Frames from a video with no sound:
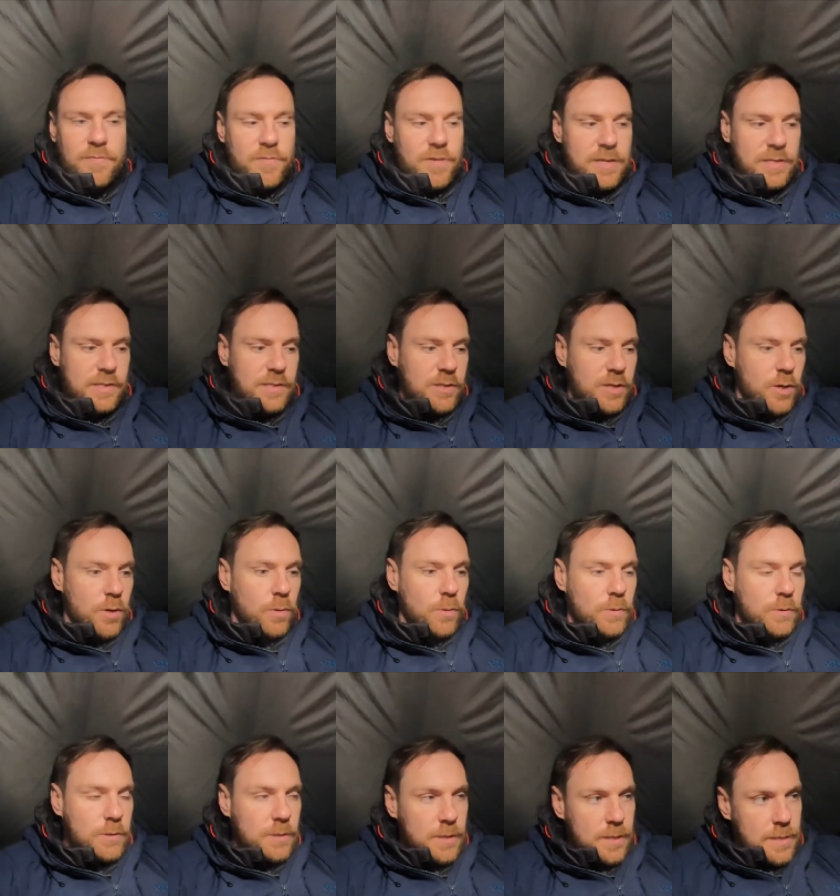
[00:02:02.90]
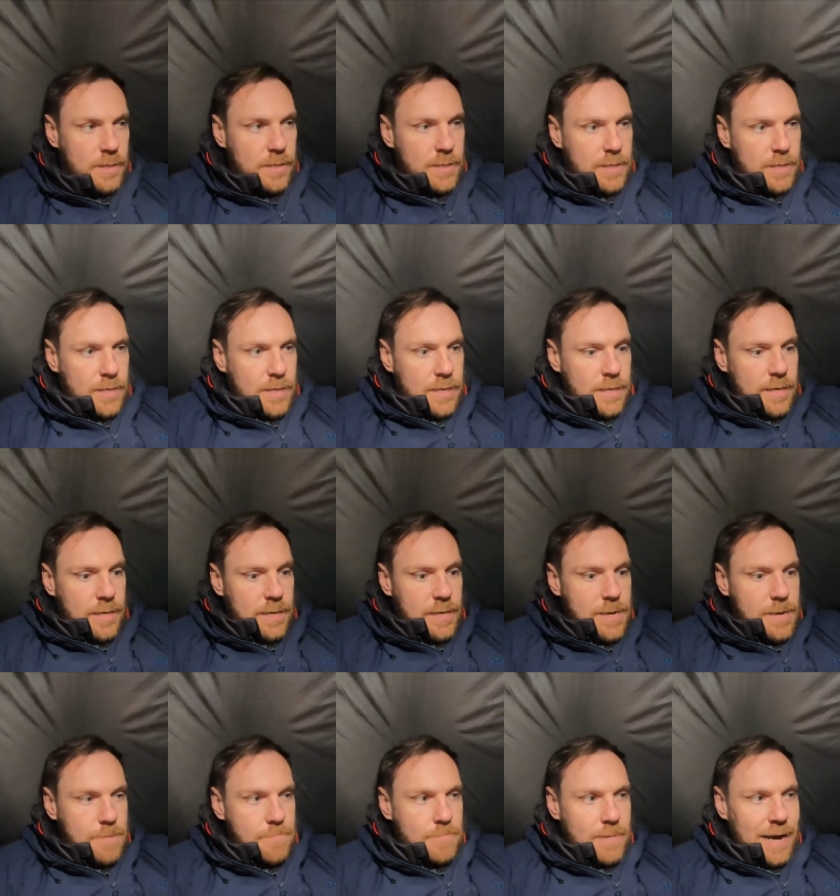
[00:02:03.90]
and freezing cold,
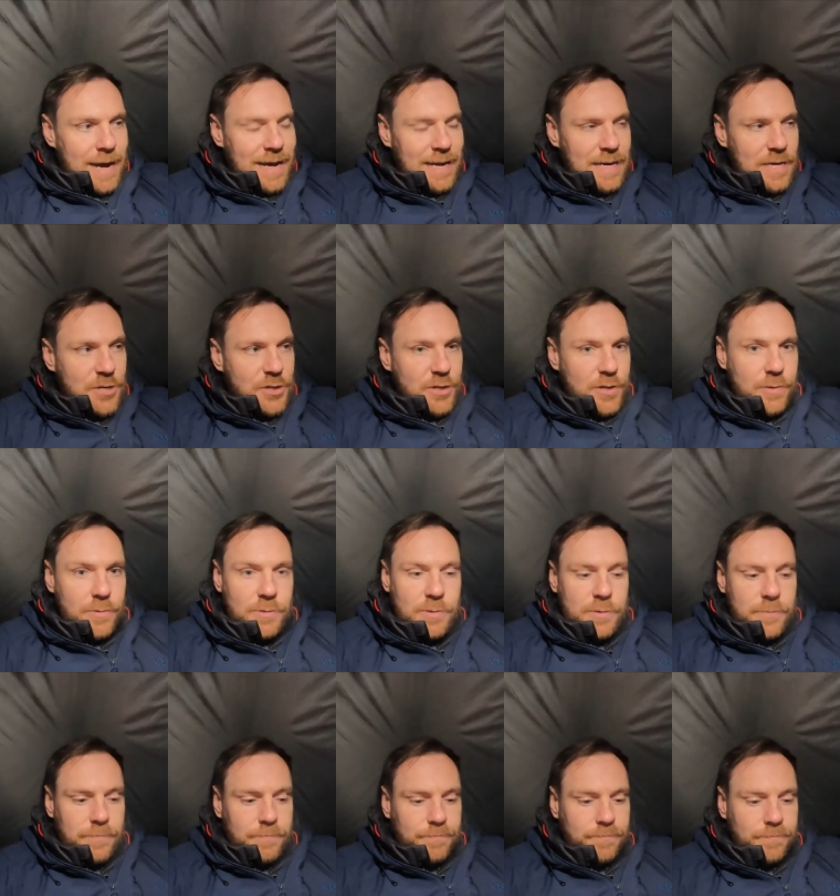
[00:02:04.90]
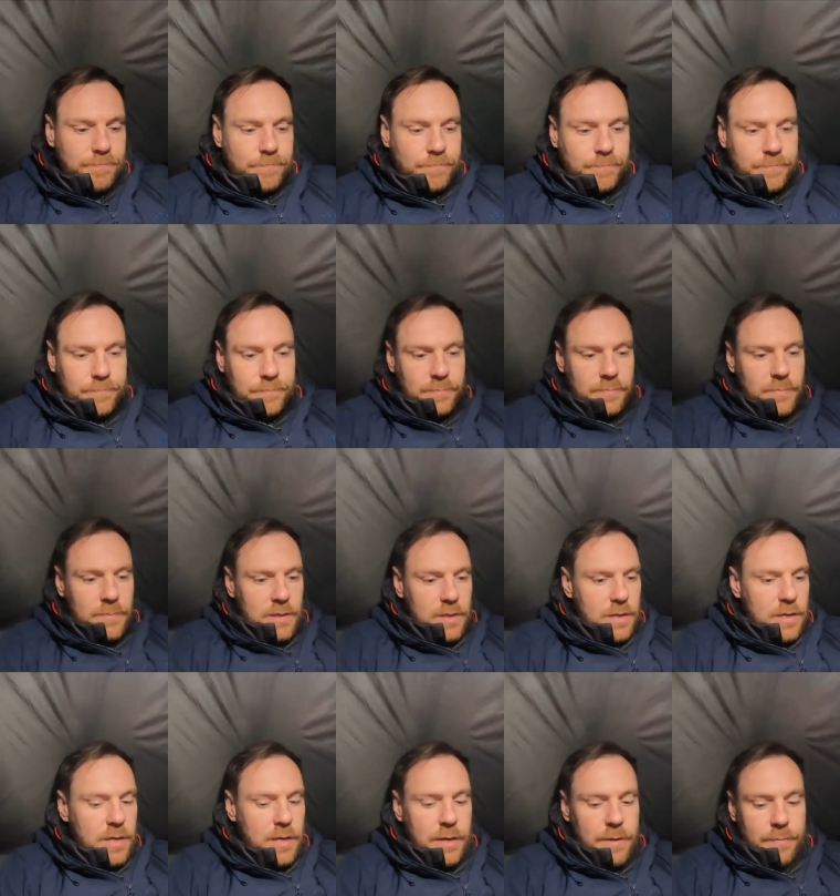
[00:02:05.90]
um, I had issues,
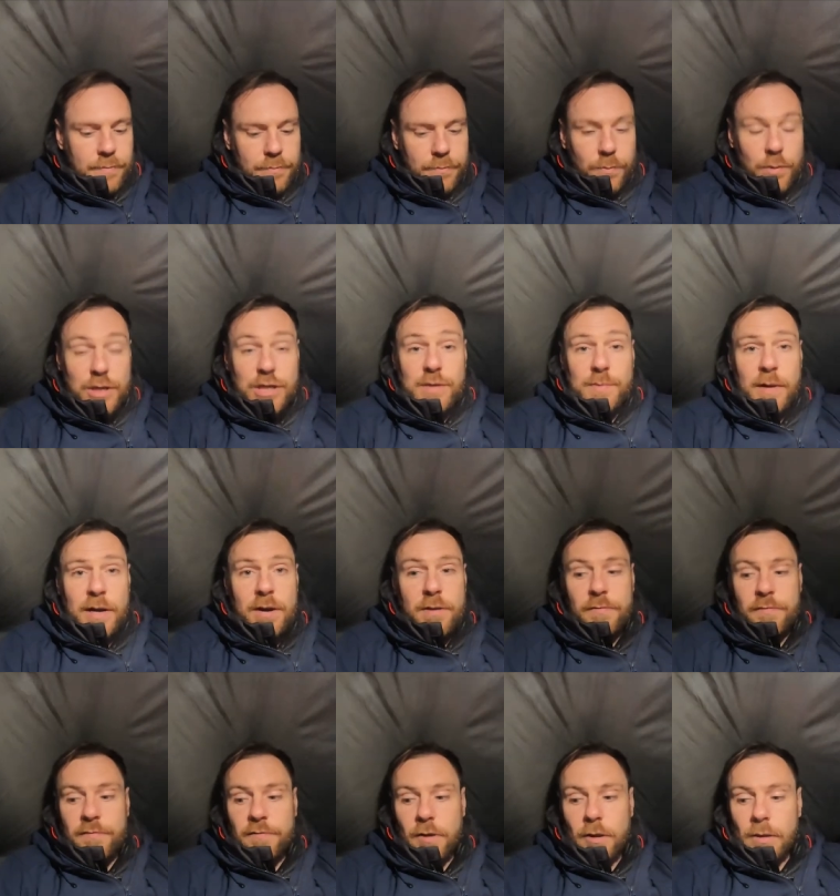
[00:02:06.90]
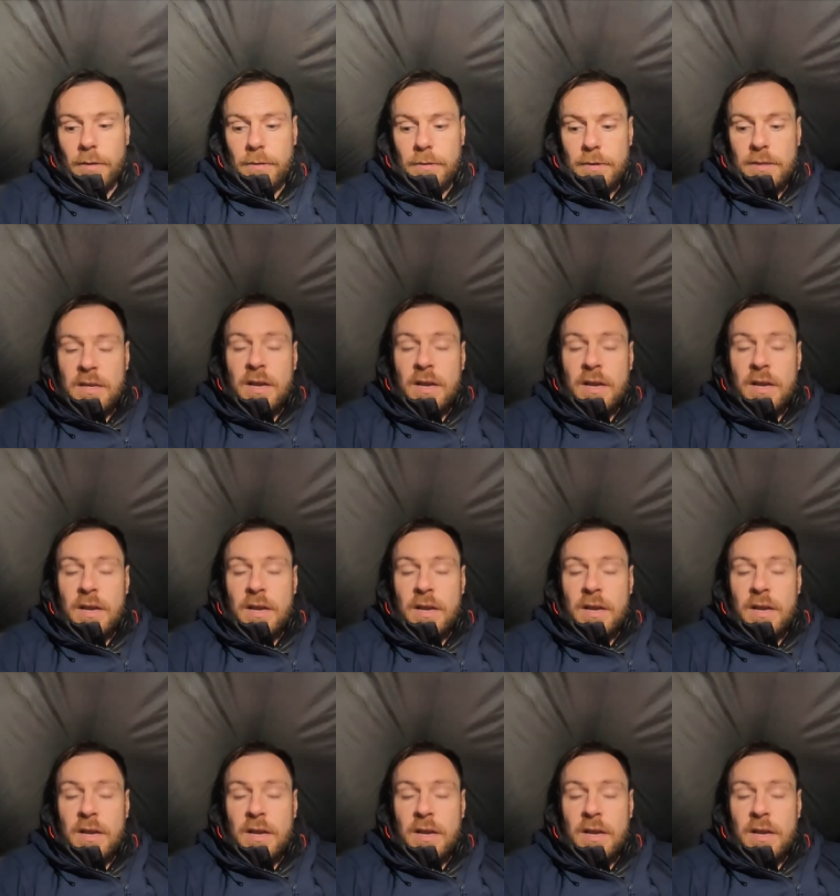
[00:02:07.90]
um, which is my own fault.